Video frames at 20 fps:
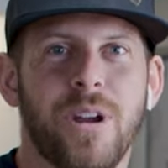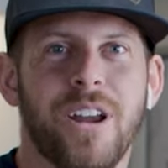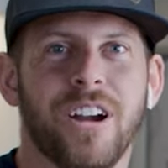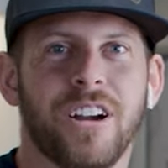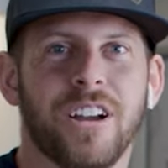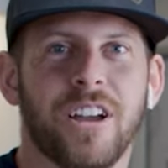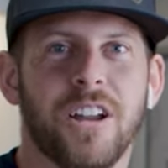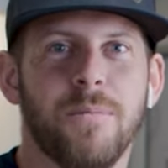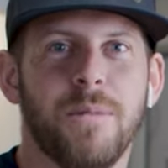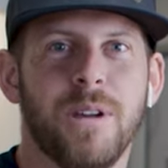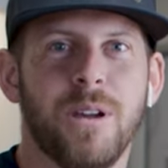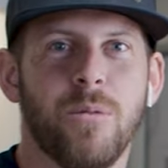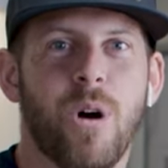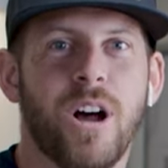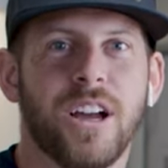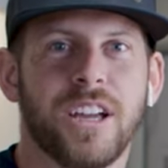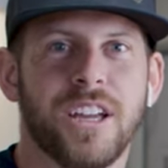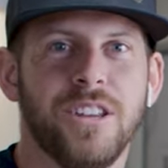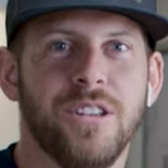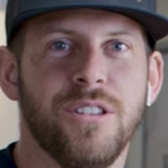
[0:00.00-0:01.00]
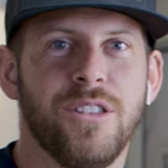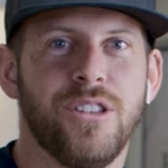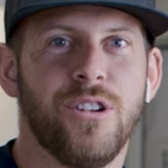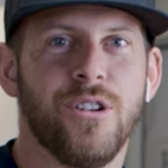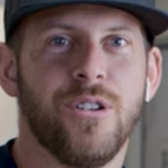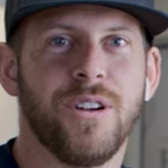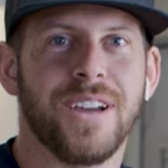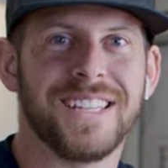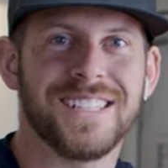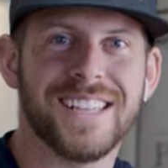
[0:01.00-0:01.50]
We are going to be walking you
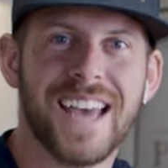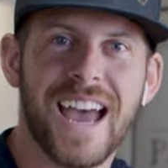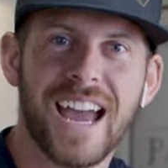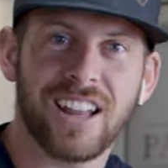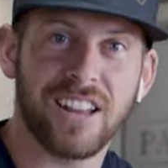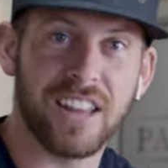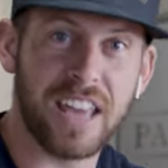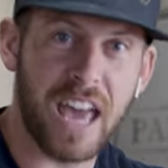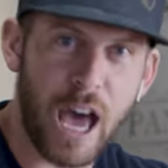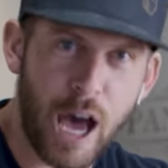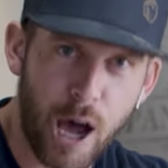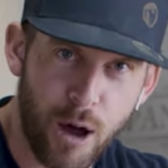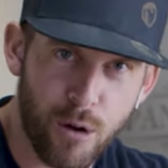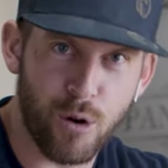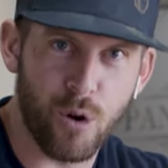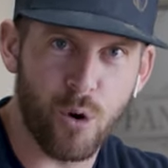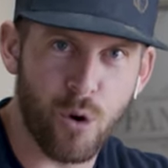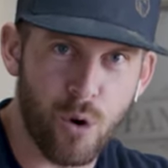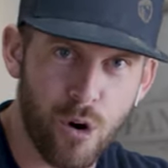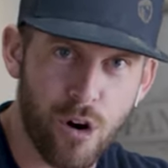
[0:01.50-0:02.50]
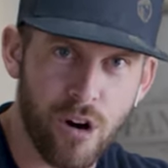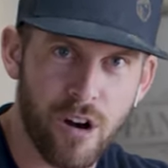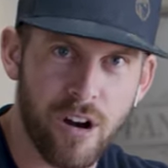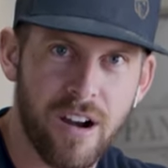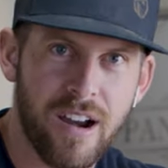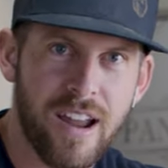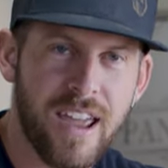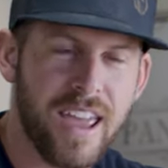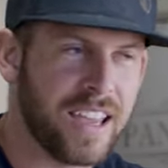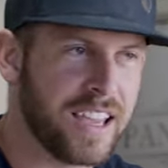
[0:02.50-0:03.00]
through exactly how to
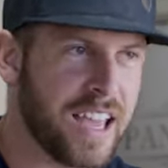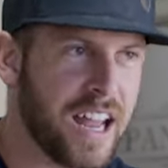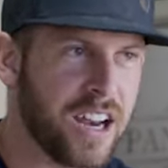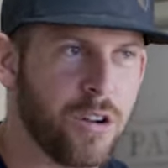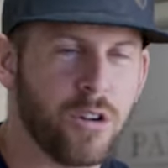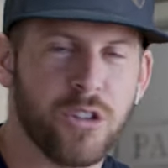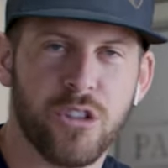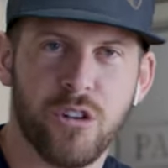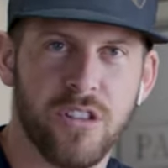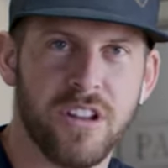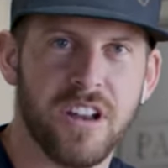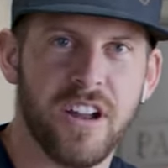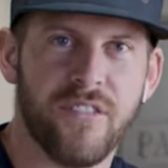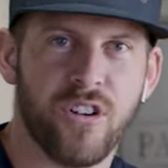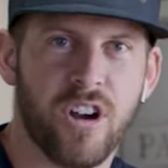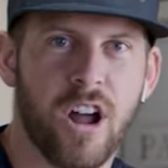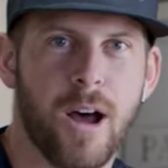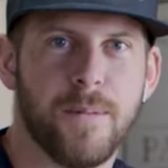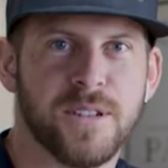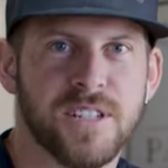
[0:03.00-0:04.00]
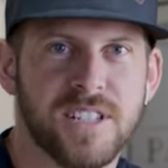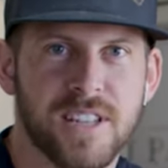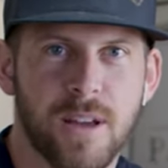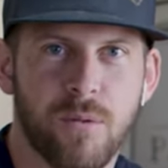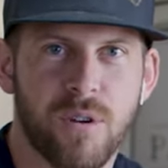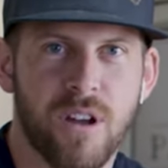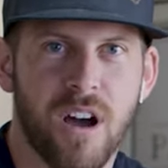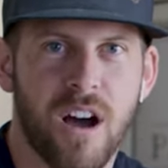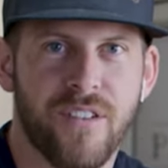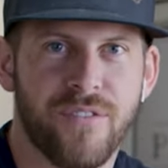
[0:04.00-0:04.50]
order, kind of go through the different options that
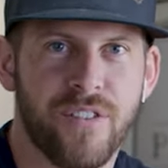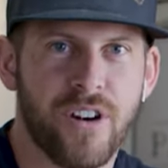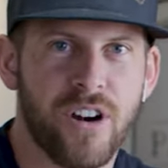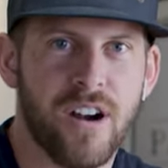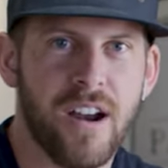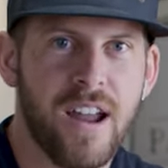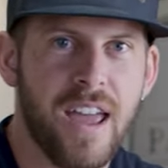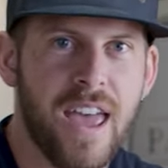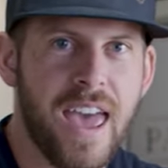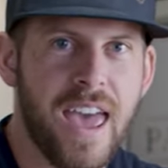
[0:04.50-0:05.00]
we offer,